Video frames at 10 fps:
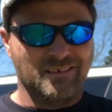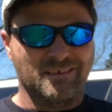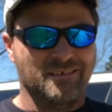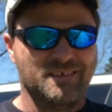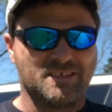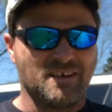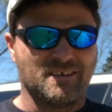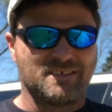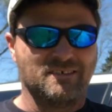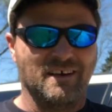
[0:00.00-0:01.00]
and this
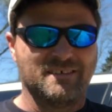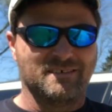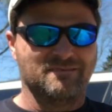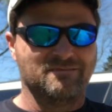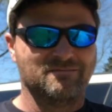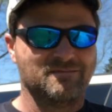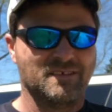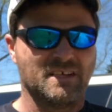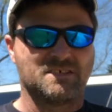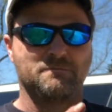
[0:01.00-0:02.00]
shock still hasn't
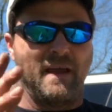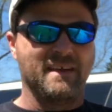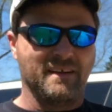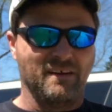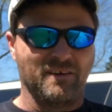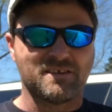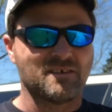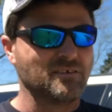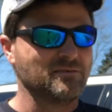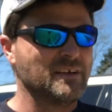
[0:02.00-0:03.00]
expanded on its
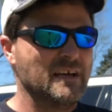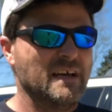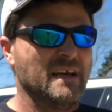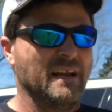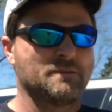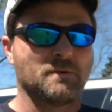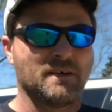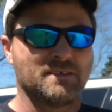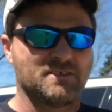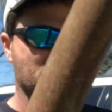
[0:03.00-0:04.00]
own. That's
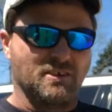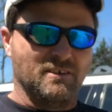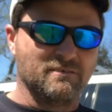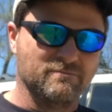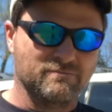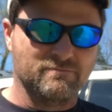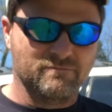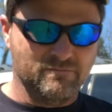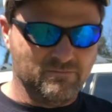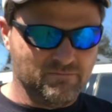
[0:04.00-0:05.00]
because it's junk.
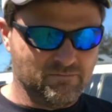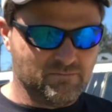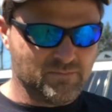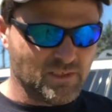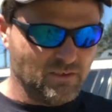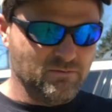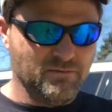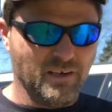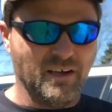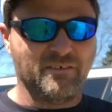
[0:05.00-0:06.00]
So
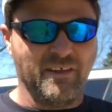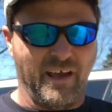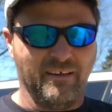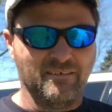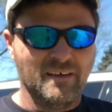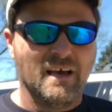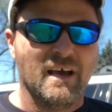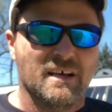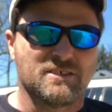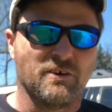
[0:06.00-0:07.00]
enough of that.
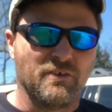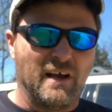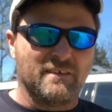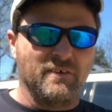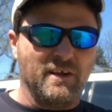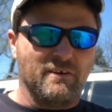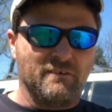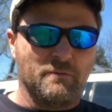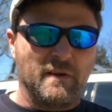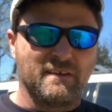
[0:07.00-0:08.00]
So if you like the video,
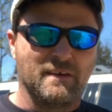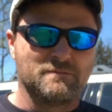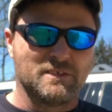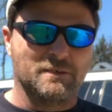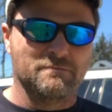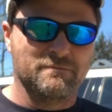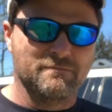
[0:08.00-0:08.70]
give it a big thumbs up.